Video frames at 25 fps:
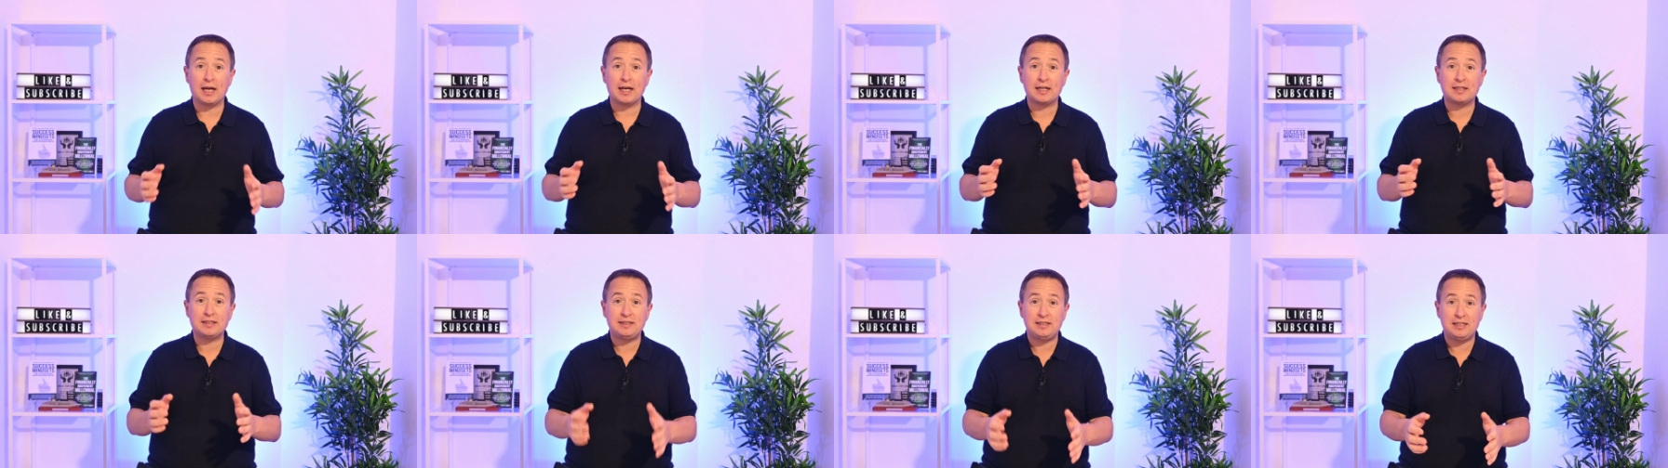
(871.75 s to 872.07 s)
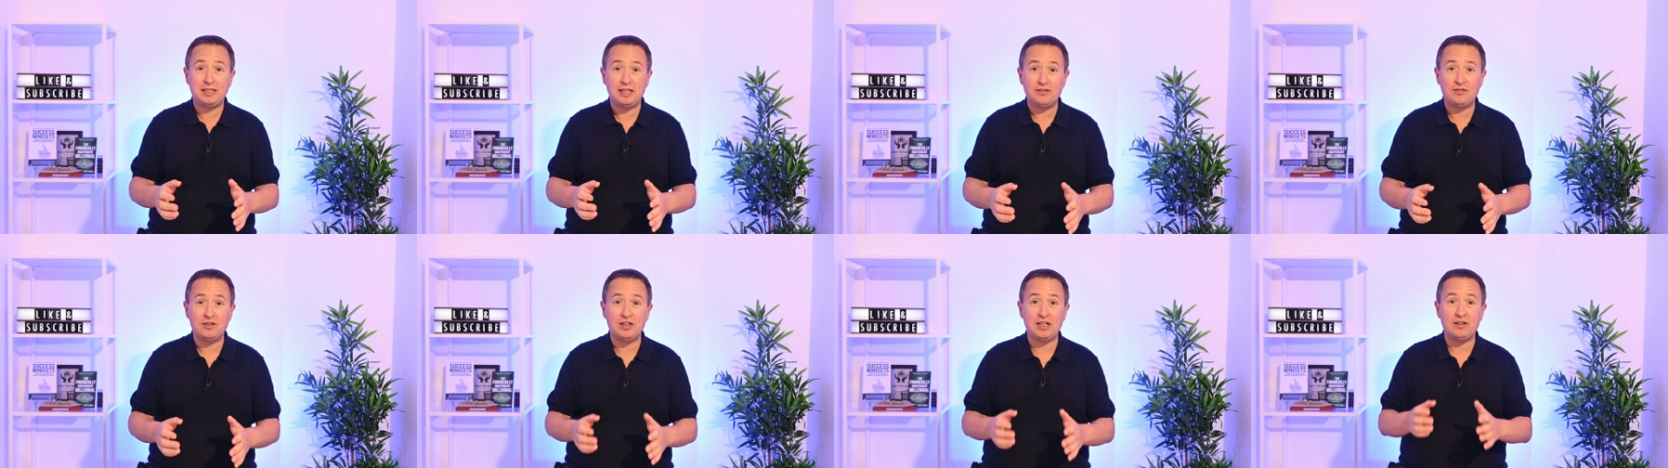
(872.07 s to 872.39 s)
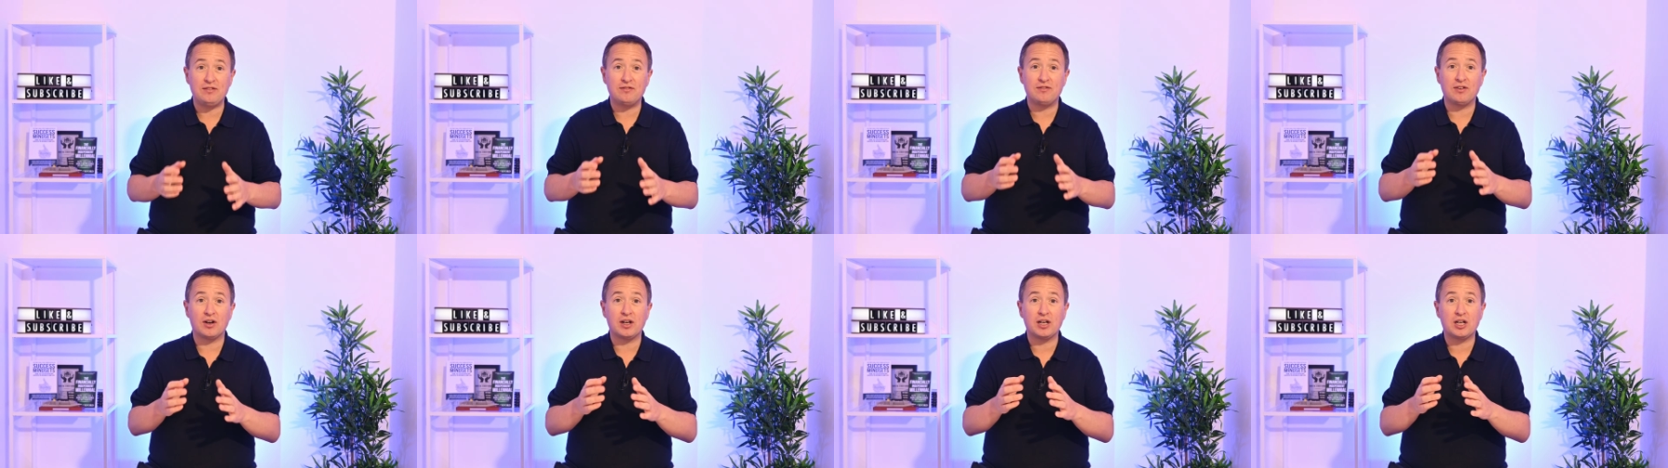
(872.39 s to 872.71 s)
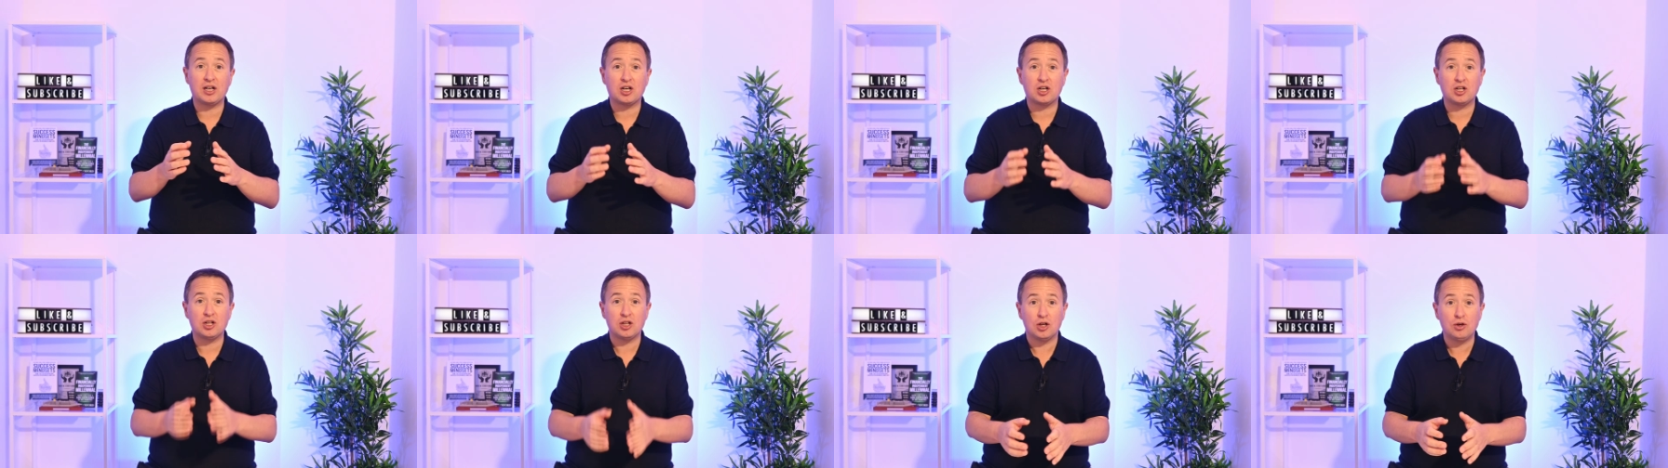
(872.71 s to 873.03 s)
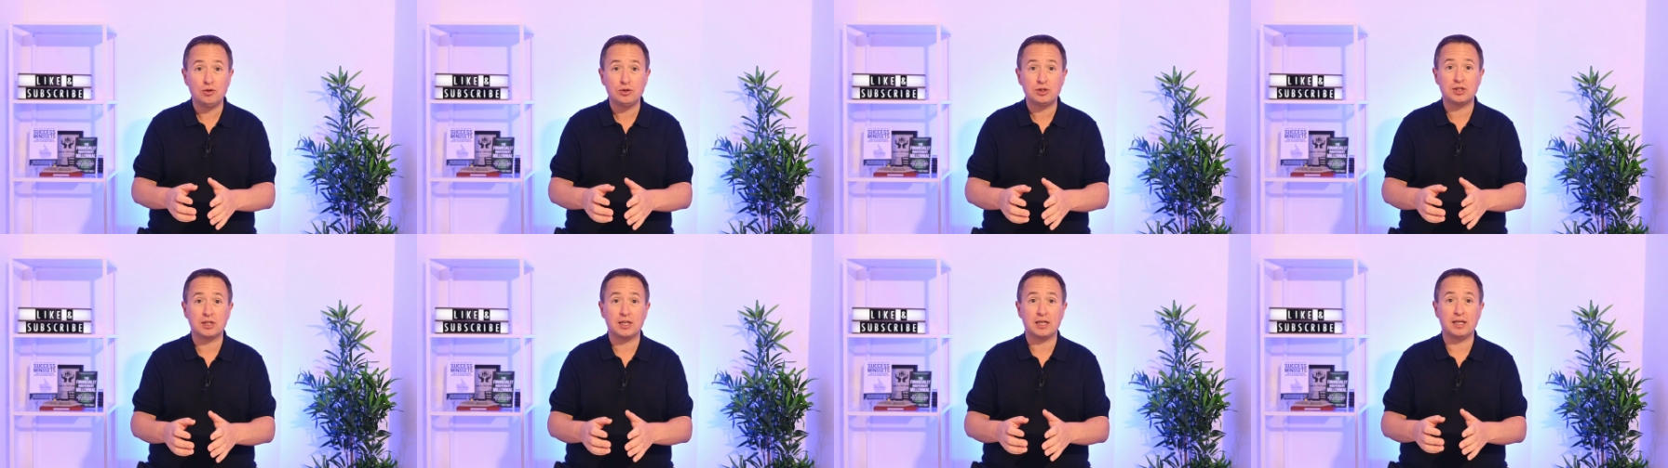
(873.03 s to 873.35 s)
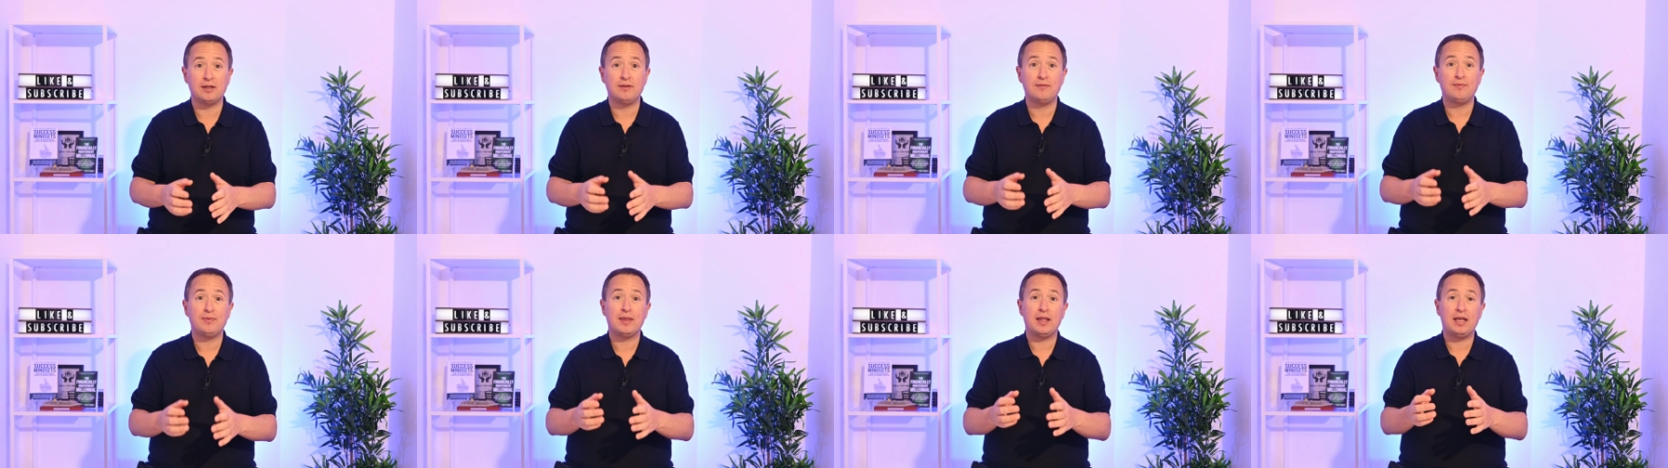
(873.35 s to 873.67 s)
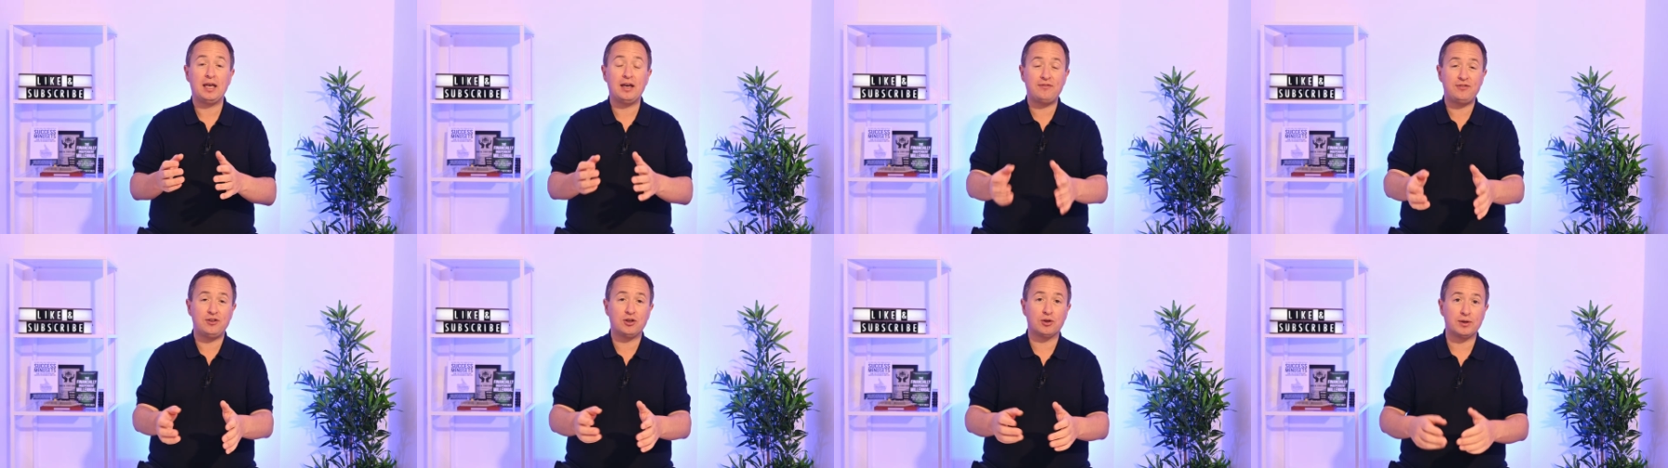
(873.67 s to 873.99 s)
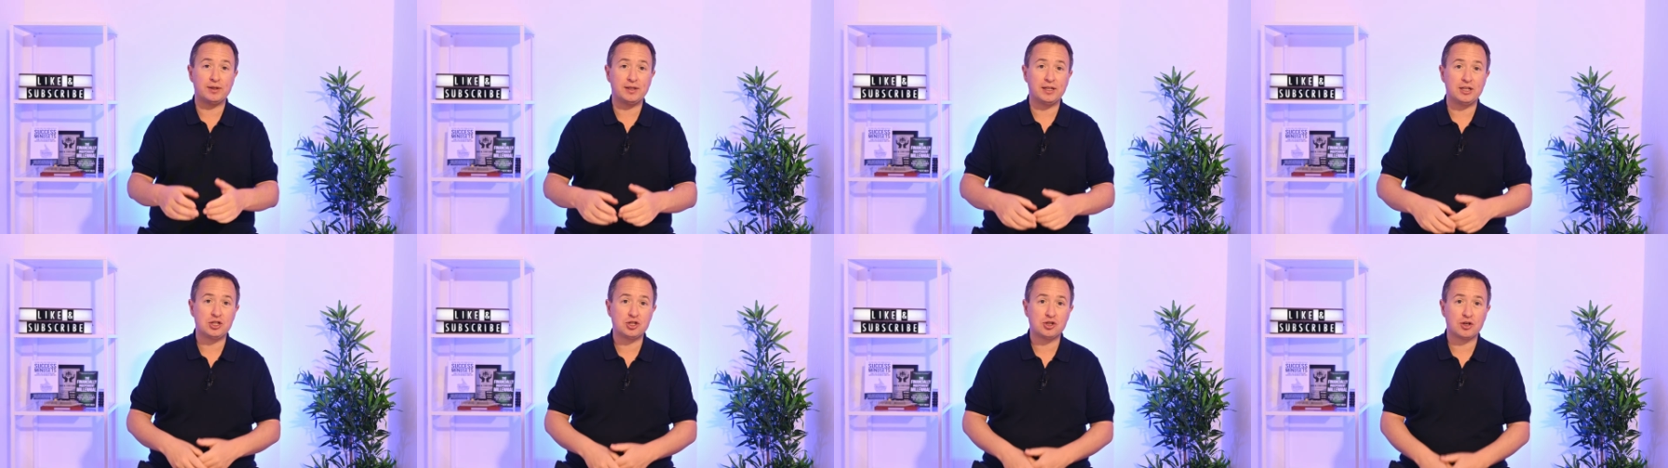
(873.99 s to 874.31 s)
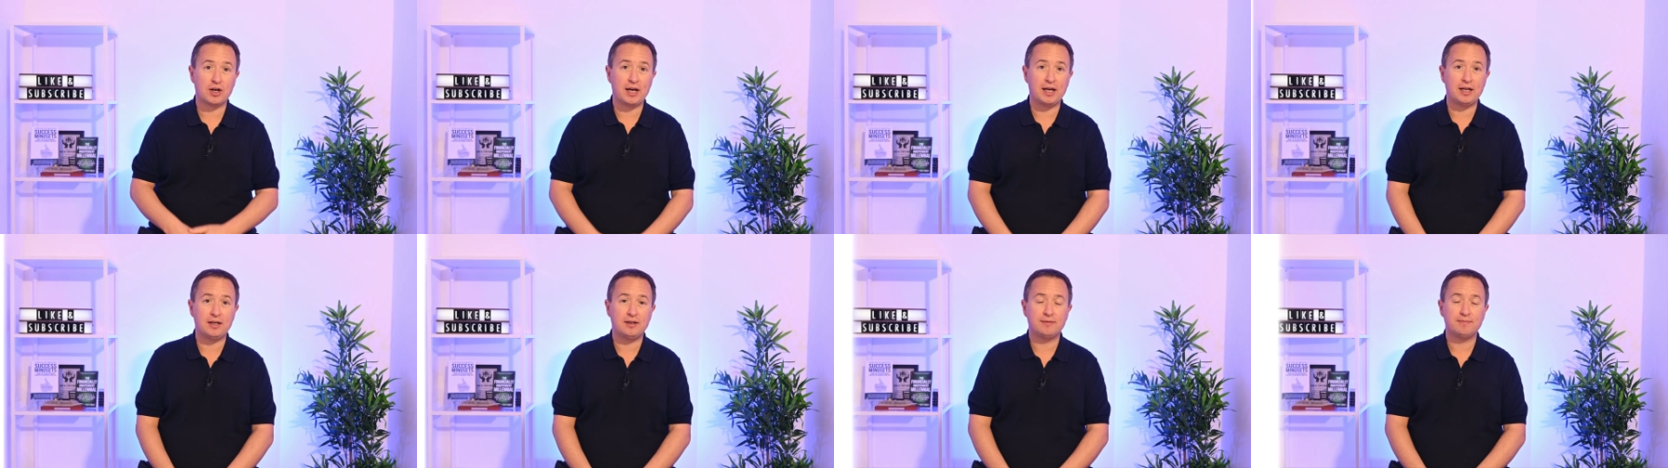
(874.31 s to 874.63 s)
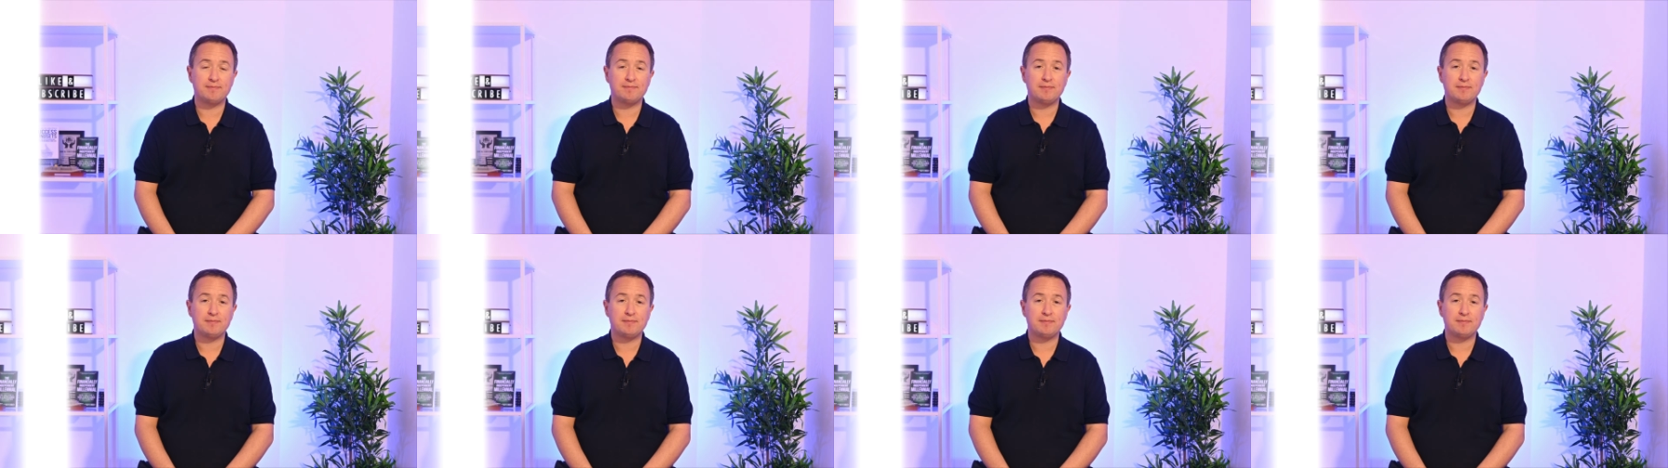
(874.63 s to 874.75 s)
activity very closely if you're in the trade.